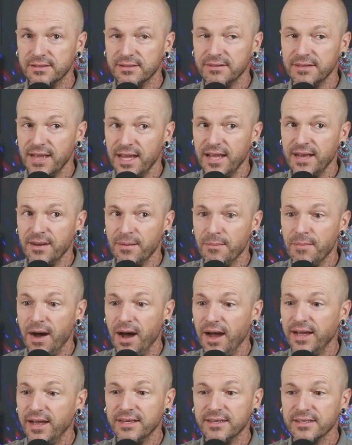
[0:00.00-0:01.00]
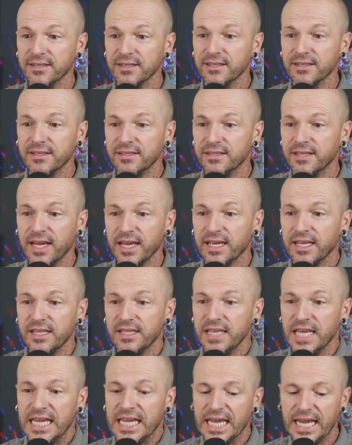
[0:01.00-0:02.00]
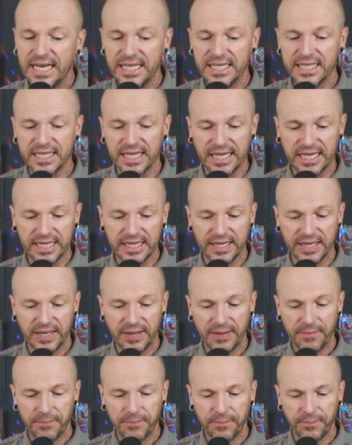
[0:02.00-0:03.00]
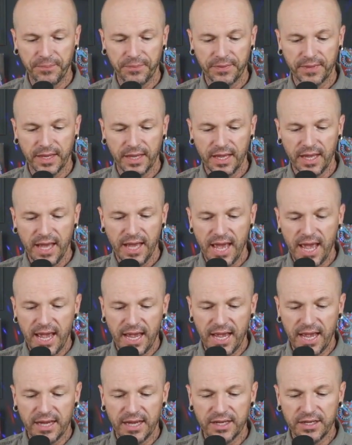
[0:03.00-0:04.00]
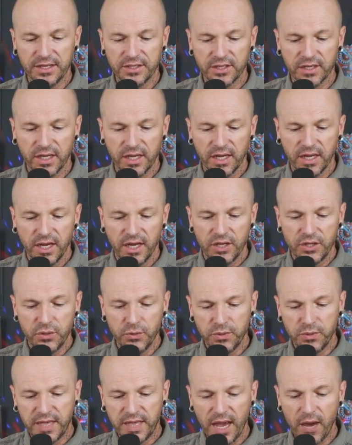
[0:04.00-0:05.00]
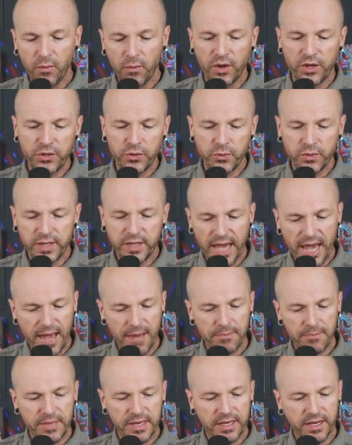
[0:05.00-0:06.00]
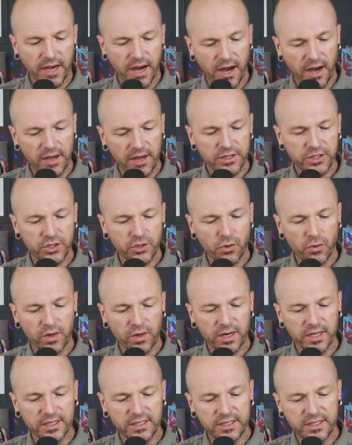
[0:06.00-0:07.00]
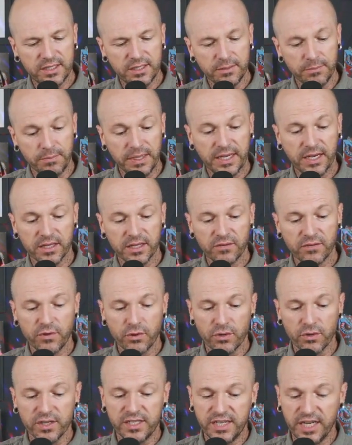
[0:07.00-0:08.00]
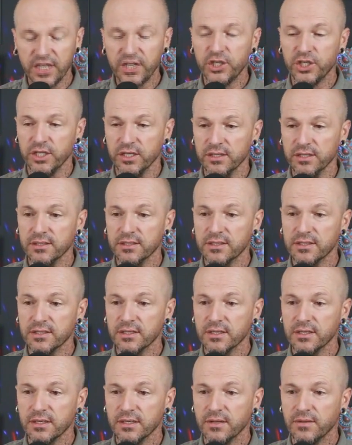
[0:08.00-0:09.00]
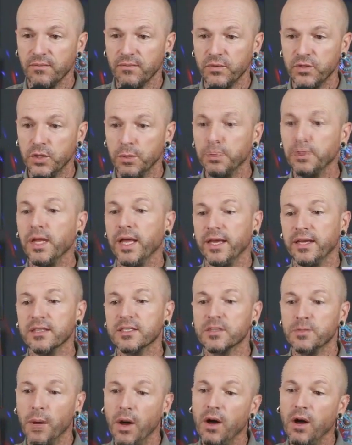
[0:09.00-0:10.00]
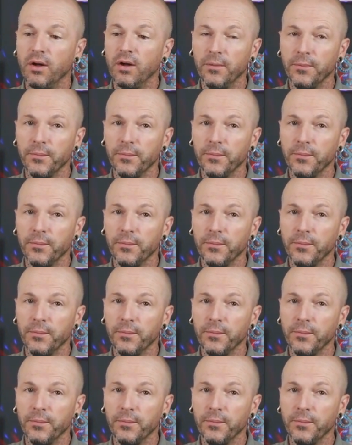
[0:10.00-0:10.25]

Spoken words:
that can think anything. And you get what you get because of your addictions to playing small.